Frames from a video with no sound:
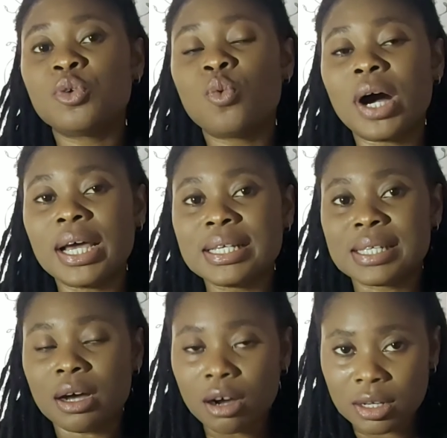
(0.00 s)
for the
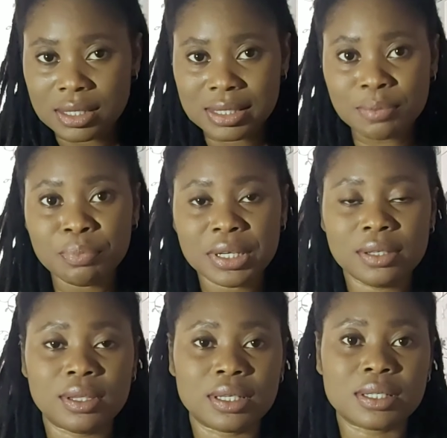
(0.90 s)
whys are
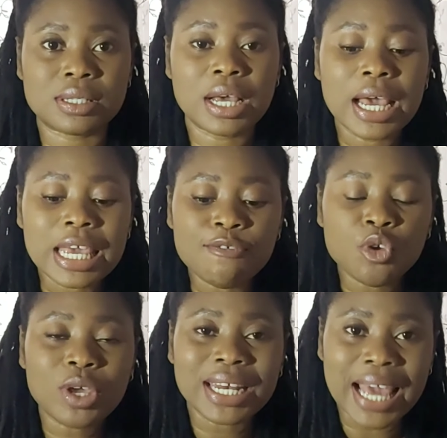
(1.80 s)
simply this. If
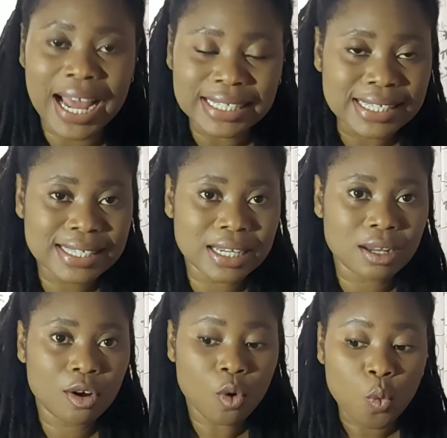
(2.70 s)
you can
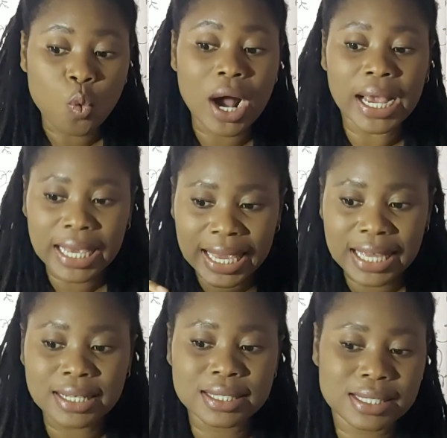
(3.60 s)
answer why
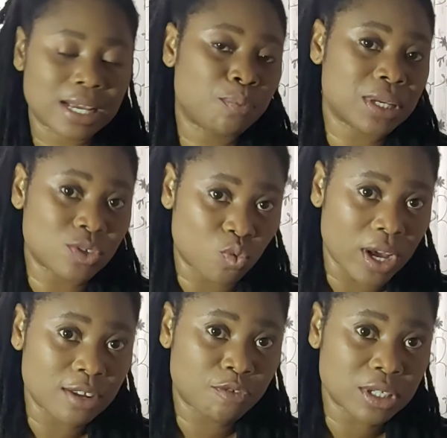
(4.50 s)
any step is
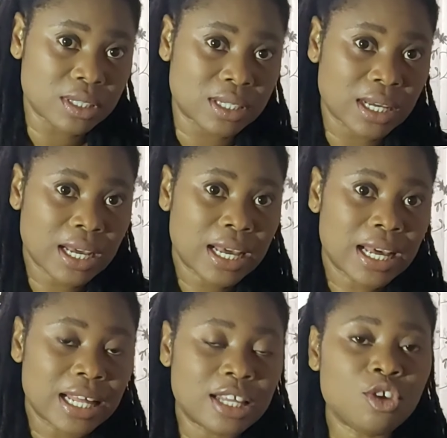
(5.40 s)
relevant,
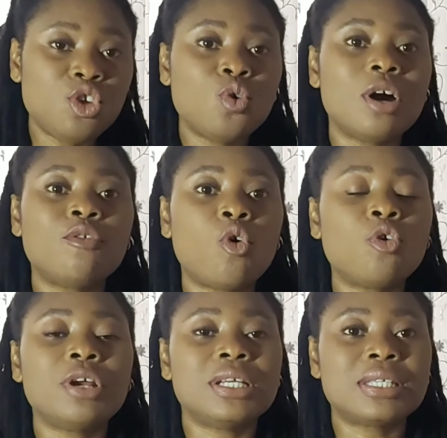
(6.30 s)
then you have
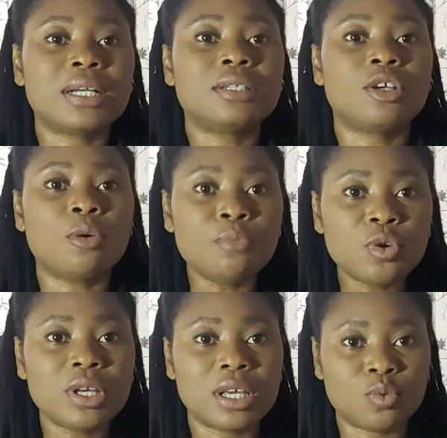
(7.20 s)
already started to
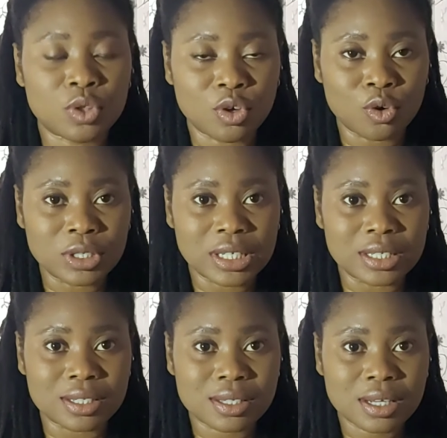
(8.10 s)
communicate with your
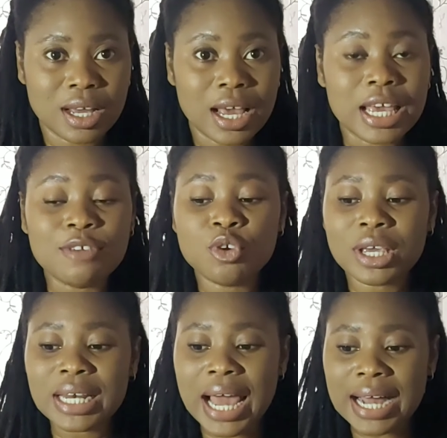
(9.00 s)
audience. If you
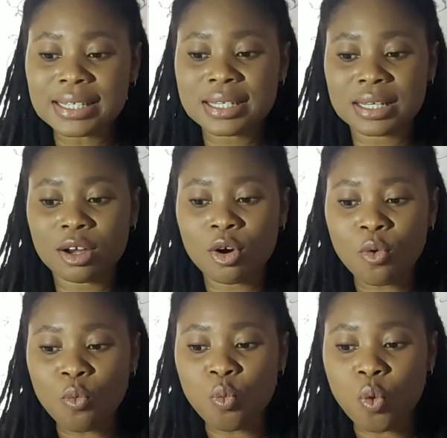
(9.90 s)
can answer
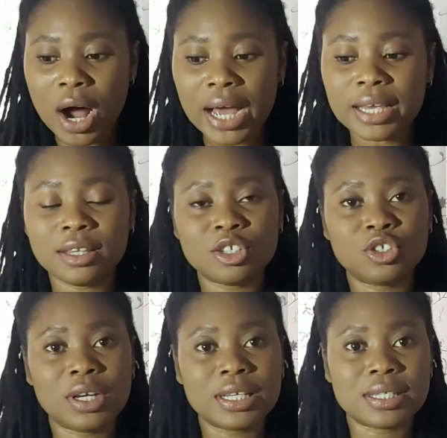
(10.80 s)
why they
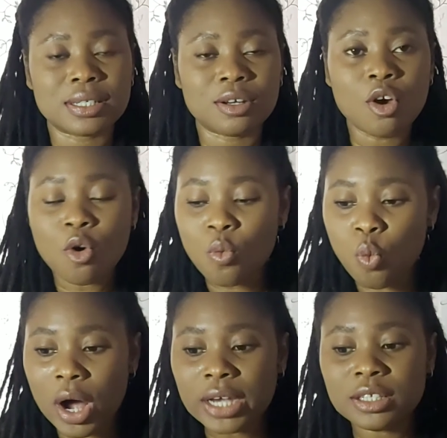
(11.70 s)
should listen,
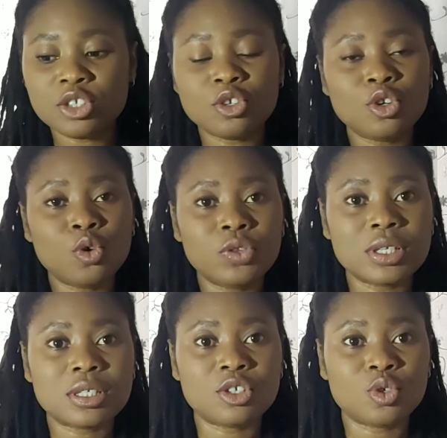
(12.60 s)
why they should know
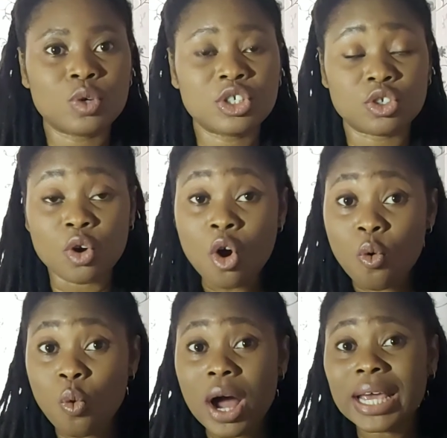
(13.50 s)
this situation,
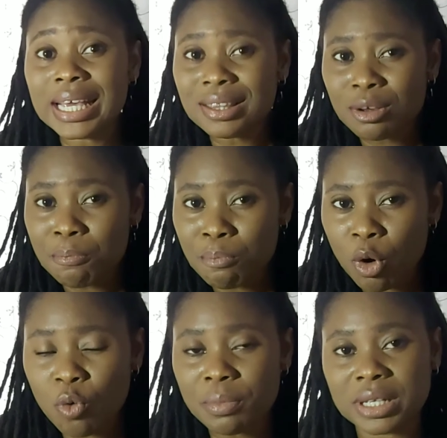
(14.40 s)
why in the
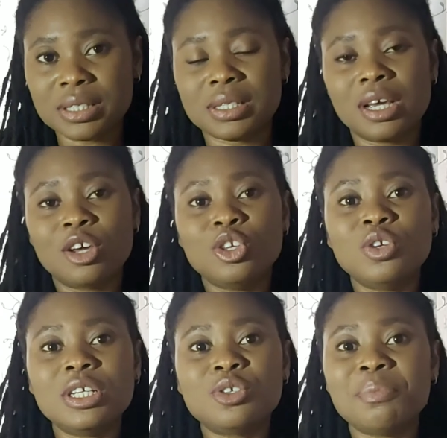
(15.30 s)
moment
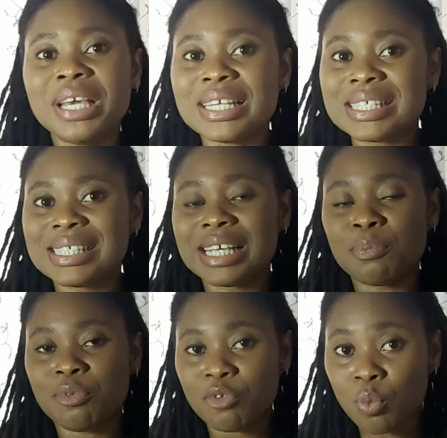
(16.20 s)
you need to make a
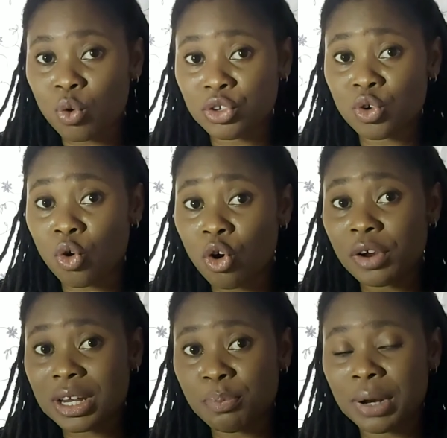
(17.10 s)
step from what you
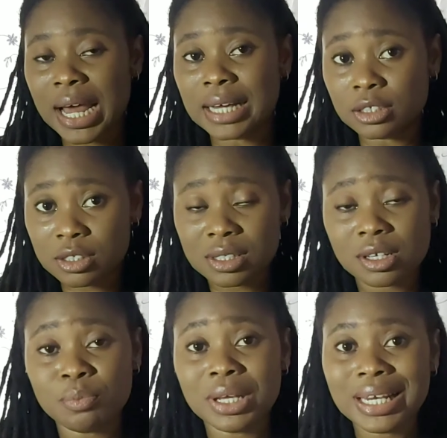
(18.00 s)
already planned to
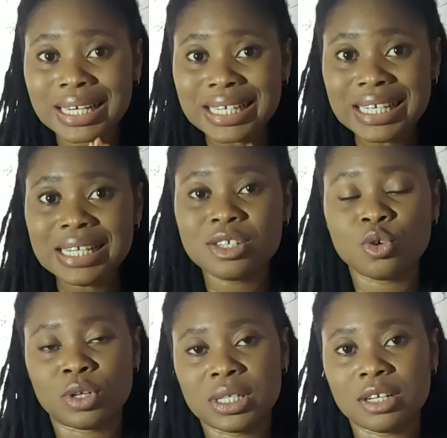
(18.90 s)
something that needs
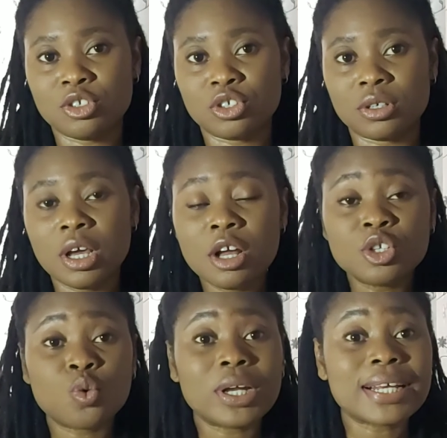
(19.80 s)
your attention,
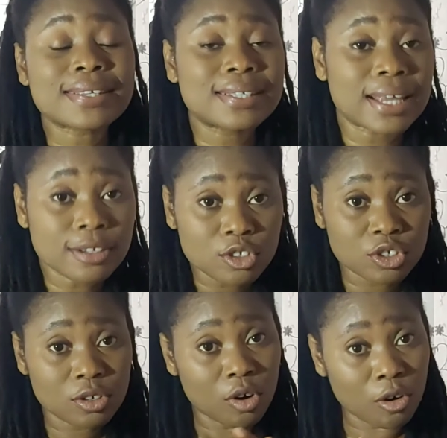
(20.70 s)
to an
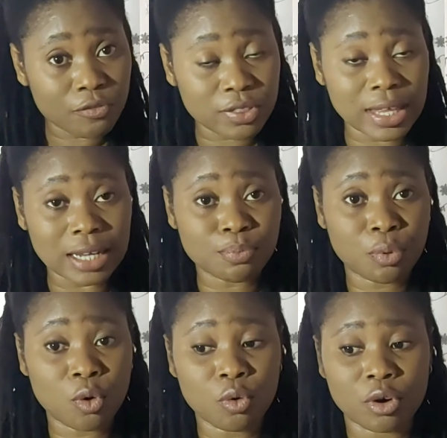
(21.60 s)
extension of that
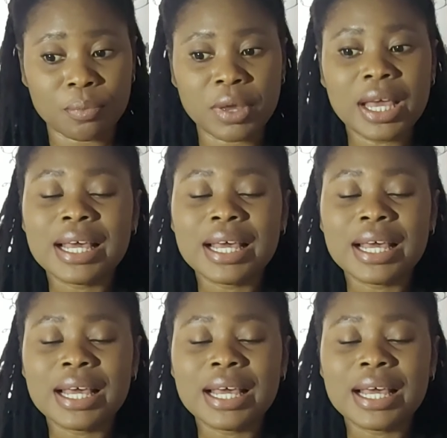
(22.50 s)
program,